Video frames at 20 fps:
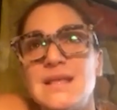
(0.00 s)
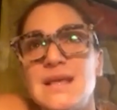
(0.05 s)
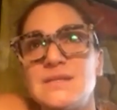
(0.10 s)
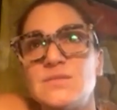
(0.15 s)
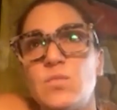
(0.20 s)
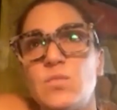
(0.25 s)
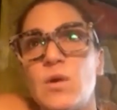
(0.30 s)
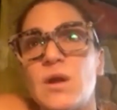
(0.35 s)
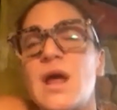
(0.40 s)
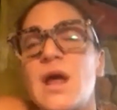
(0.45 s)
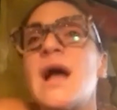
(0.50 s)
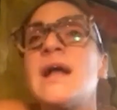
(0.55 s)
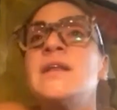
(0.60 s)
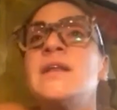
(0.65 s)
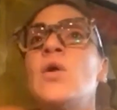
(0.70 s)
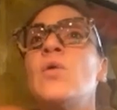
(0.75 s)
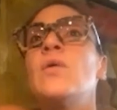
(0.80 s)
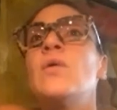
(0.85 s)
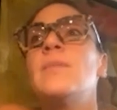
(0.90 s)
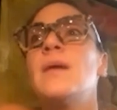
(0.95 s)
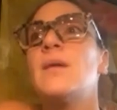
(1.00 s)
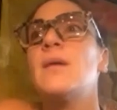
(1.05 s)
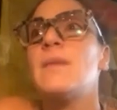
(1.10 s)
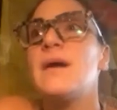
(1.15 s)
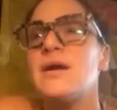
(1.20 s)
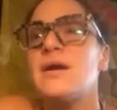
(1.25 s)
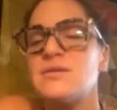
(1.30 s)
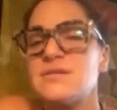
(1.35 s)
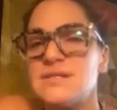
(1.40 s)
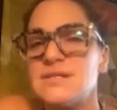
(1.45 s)
is what I know about
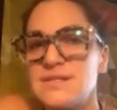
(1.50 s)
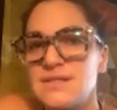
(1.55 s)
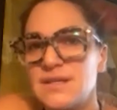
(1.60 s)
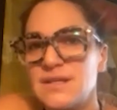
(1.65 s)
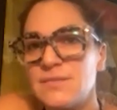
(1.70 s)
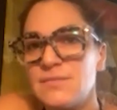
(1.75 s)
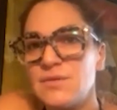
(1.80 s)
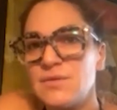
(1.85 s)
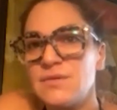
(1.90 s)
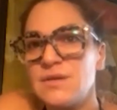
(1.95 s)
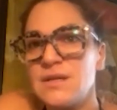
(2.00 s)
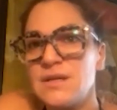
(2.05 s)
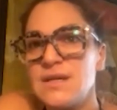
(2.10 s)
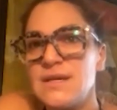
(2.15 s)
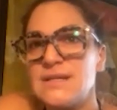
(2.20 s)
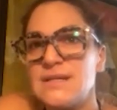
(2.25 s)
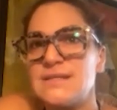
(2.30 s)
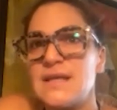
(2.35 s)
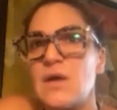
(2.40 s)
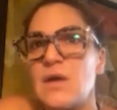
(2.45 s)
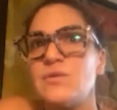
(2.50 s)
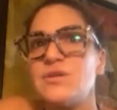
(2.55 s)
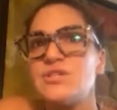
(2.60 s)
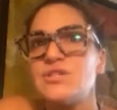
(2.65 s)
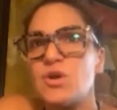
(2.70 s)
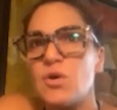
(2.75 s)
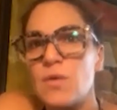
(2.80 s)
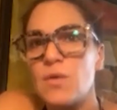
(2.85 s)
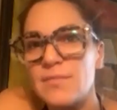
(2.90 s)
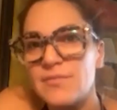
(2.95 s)
my artistic community is that we
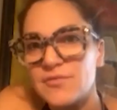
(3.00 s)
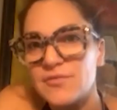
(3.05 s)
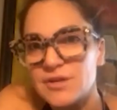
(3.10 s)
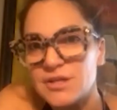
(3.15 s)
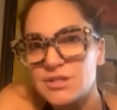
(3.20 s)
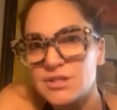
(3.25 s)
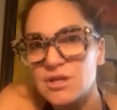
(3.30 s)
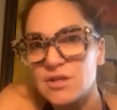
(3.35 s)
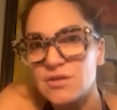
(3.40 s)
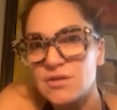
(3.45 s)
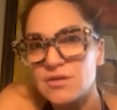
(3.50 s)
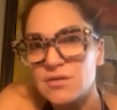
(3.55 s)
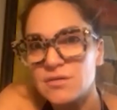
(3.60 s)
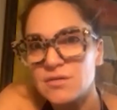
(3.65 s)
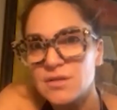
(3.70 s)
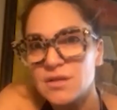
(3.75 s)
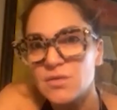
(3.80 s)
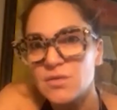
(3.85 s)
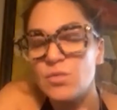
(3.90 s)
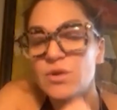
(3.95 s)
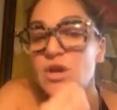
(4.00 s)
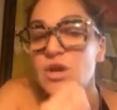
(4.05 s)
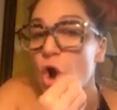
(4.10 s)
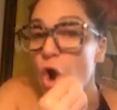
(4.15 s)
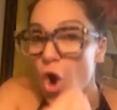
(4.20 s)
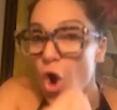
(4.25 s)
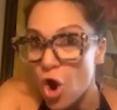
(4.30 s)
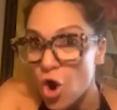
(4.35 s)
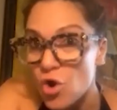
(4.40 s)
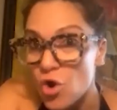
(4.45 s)
show up for each other. We
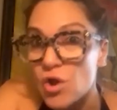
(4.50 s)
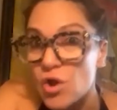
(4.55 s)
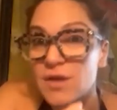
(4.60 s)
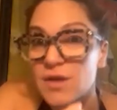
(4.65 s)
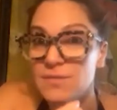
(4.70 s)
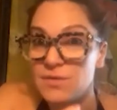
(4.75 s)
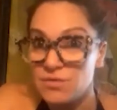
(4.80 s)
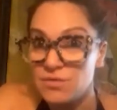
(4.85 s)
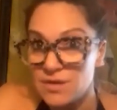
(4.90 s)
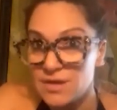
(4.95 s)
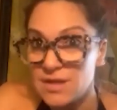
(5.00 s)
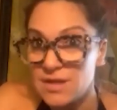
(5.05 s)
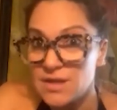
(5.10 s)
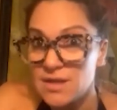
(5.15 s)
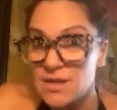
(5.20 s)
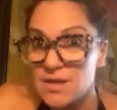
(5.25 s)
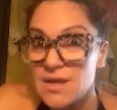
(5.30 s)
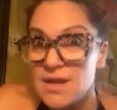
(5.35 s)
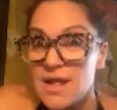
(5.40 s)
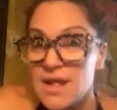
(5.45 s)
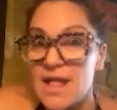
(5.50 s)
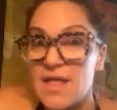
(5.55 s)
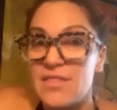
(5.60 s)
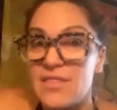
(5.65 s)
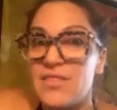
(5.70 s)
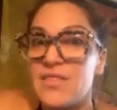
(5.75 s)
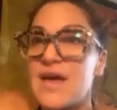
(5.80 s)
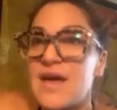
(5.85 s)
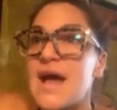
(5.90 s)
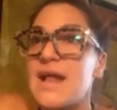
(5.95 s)
are a community
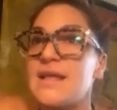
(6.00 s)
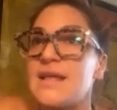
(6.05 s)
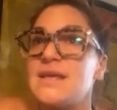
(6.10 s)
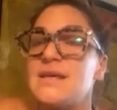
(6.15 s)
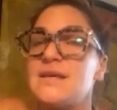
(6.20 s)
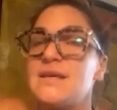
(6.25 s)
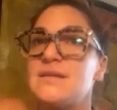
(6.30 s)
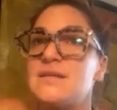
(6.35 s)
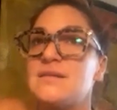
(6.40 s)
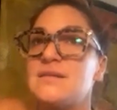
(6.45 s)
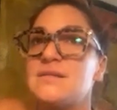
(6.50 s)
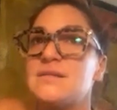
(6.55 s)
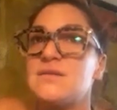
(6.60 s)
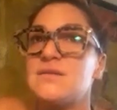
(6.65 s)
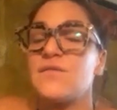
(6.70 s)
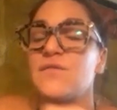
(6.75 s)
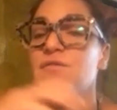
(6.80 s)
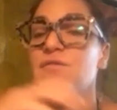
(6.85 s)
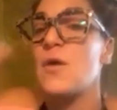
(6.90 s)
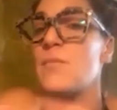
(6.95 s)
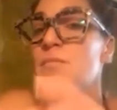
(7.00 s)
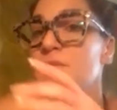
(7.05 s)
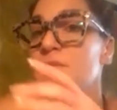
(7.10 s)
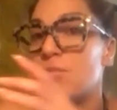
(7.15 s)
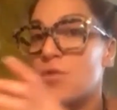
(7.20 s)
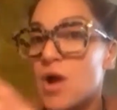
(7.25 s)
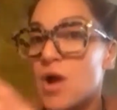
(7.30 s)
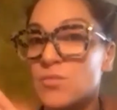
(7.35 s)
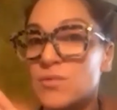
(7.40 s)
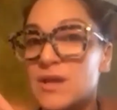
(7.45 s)
and that is from the
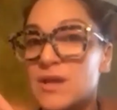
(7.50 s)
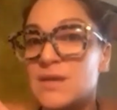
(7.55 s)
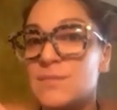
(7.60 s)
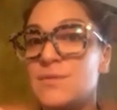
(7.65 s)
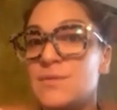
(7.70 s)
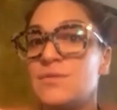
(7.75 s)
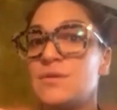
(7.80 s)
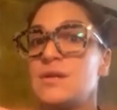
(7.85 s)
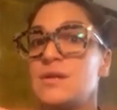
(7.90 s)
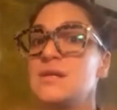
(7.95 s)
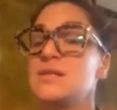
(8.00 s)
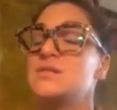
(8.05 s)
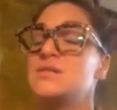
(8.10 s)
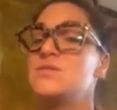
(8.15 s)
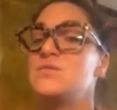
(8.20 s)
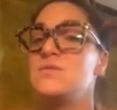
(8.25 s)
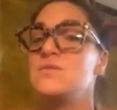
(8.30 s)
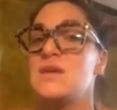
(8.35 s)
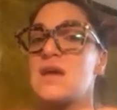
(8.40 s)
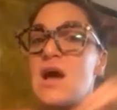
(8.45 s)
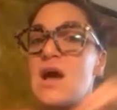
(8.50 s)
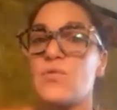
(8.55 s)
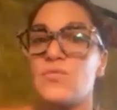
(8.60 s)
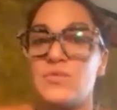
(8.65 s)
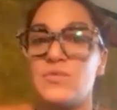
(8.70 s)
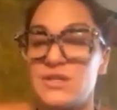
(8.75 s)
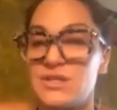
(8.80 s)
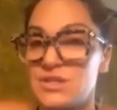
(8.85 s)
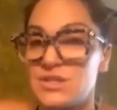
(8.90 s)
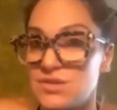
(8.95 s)
Broadway community to the
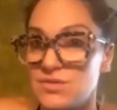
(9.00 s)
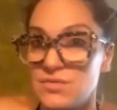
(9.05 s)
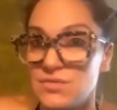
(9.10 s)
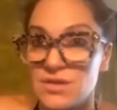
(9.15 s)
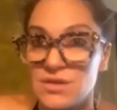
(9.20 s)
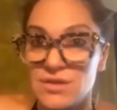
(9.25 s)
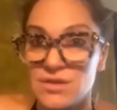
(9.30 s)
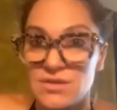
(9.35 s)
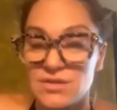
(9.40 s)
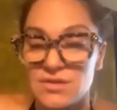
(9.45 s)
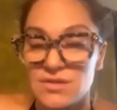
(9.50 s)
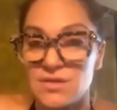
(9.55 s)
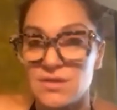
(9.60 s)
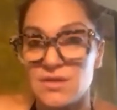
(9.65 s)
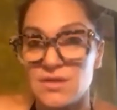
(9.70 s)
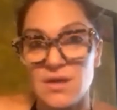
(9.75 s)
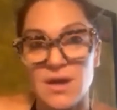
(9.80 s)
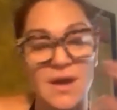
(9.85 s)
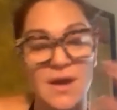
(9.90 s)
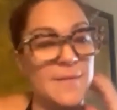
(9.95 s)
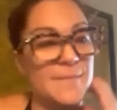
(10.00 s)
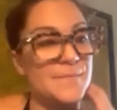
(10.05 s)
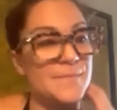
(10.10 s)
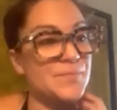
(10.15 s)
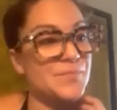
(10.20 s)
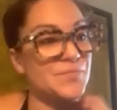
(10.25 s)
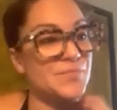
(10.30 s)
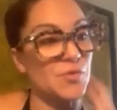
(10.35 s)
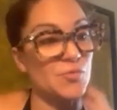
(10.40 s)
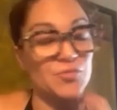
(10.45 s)
outreach to the to the
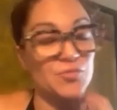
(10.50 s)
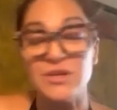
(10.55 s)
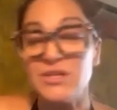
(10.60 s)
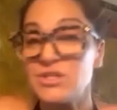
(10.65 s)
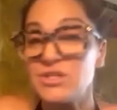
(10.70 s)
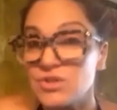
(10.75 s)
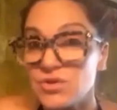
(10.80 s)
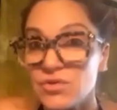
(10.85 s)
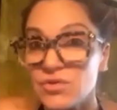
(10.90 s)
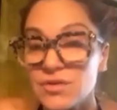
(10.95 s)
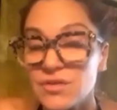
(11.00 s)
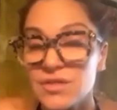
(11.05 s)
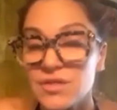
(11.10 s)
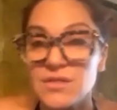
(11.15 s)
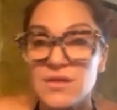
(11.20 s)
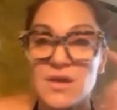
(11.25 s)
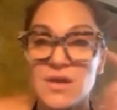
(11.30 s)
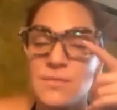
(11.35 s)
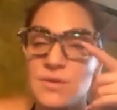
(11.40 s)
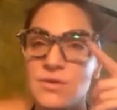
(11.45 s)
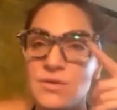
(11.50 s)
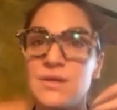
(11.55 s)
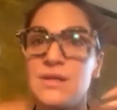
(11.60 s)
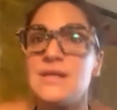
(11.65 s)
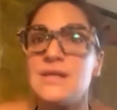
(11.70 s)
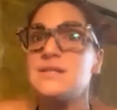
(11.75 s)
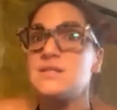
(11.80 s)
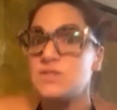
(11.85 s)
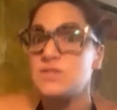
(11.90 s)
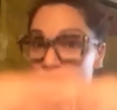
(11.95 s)
um, regional
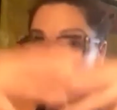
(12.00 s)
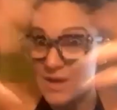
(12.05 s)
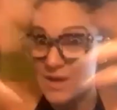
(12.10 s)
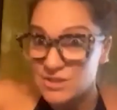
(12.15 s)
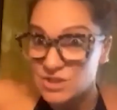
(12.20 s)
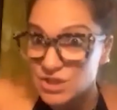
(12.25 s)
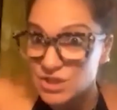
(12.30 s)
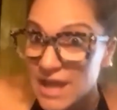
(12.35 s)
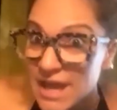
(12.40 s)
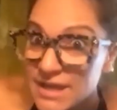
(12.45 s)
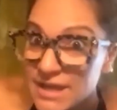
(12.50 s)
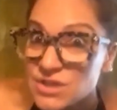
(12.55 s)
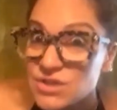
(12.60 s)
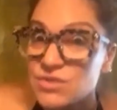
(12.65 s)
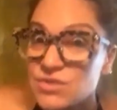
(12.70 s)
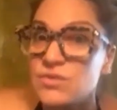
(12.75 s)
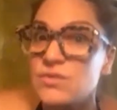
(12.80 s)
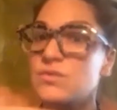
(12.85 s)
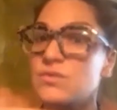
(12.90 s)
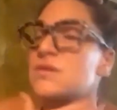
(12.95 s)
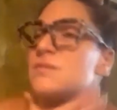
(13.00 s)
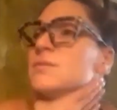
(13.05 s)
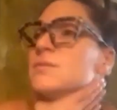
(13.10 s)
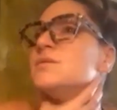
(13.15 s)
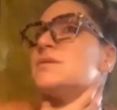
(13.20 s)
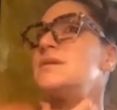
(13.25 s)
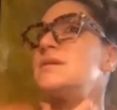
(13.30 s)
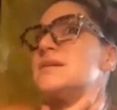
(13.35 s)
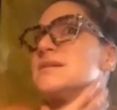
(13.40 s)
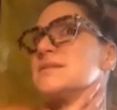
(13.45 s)
communities to educational
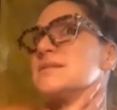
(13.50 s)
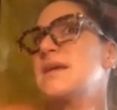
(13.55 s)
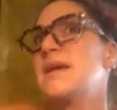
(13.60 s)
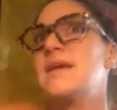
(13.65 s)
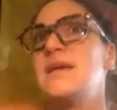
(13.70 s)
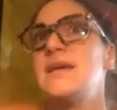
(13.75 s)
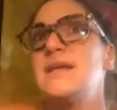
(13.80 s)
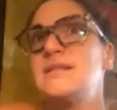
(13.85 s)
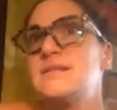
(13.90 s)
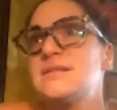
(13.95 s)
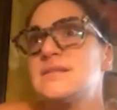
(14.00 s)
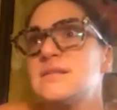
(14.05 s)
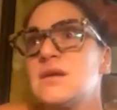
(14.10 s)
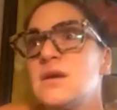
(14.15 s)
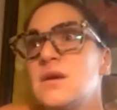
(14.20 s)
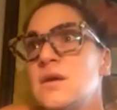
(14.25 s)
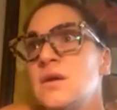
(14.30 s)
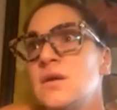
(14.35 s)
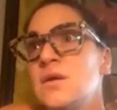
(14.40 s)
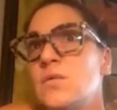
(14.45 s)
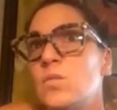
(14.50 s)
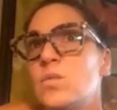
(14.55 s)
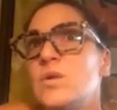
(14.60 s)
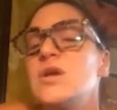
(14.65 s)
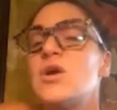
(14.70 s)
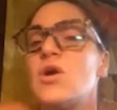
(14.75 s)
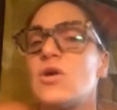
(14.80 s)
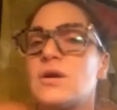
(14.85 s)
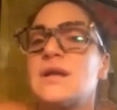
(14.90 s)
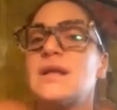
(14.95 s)
communities like it's
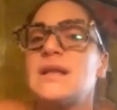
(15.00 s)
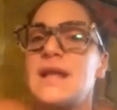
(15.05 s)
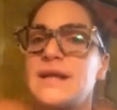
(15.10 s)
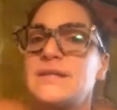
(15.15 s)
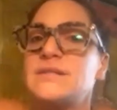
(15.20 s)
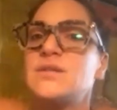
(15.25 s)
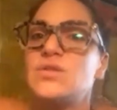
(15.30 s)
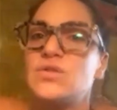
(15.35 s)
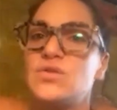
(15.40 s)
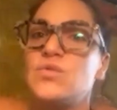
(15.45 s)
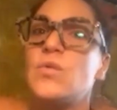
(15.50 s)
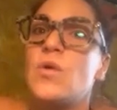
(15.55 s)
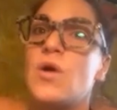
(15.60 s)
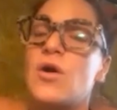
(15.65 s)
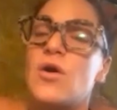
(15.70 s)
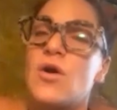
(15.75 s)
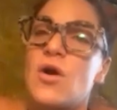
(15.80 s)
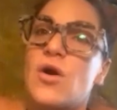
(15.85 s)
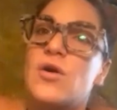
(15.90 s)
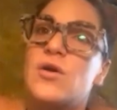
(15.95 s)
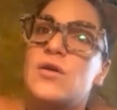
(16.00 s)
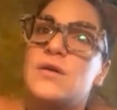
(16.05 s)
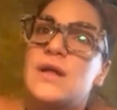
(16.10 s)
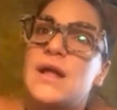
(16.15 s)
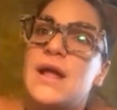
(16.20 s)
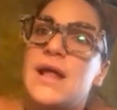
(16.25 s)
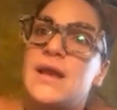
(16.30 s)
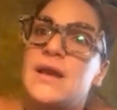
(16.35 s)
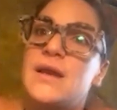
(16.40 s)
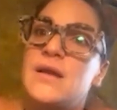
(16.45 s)
we are connected through our art
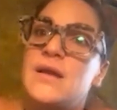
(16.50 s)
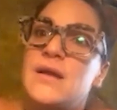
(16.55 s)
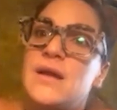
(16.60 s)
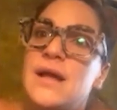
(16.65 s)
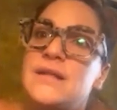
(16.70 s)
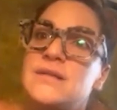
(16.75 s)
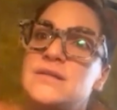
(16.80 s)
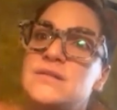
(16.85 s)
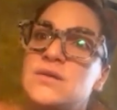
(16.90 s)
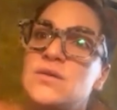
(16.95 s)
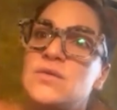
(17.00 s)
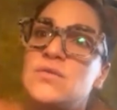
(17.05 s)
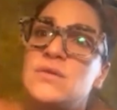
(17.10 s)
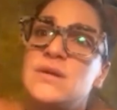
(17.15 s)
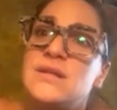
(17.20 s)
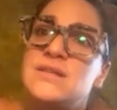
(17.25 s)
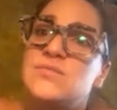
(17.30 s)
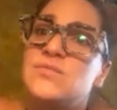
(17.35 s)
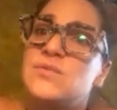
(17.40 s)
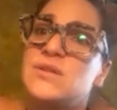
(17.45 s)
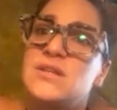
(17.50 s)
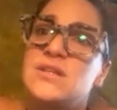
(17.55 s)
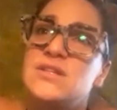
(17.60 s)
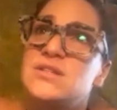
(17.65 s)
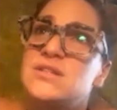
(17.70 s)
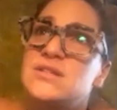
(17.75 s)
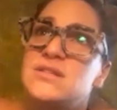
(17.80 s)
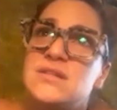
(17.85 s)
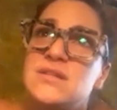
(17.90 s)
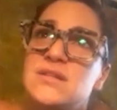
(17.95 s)
and and so it's really
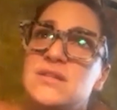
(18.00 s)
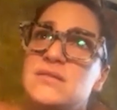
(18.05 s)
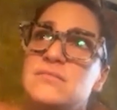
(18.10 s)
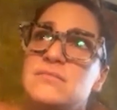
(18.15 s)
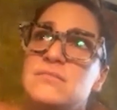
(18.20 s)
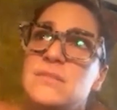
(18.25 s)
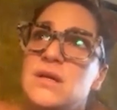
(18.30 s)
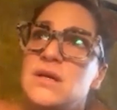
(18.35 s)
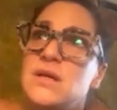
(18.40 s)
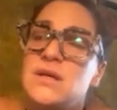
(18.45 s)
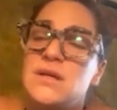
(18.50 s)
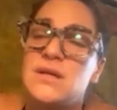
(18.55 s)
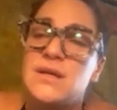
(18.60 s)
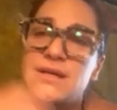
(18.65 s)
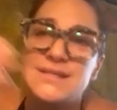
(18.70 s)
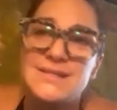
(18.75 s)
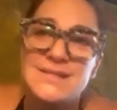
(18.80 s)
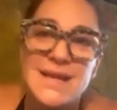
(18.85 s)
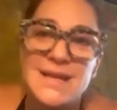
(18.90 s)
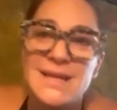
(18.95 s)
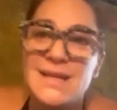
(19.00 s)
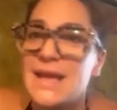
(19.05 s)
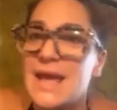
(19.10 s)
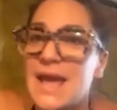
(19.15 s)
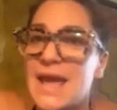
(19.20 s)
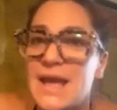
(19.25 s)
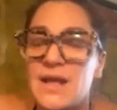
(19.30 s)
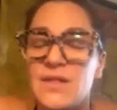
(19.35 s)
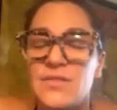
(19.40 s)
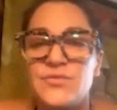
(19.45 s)
just a extending a
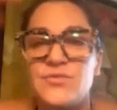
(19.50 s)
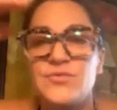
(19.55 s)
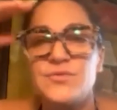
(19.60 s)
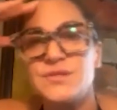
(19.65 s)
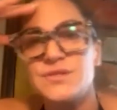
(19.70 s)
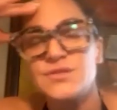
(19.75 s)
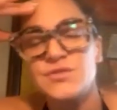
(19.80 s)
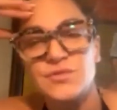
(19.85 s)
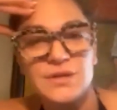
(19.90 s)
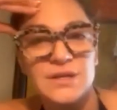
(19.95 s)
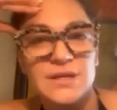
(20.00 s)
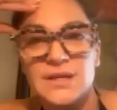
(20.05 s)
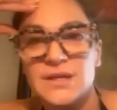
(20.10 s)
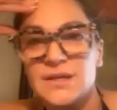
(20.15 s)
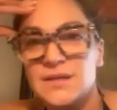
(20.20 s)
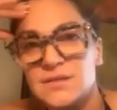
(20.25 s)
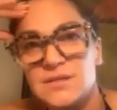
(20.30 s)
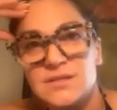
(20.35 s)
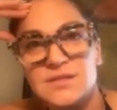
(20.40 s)
hand through the screen and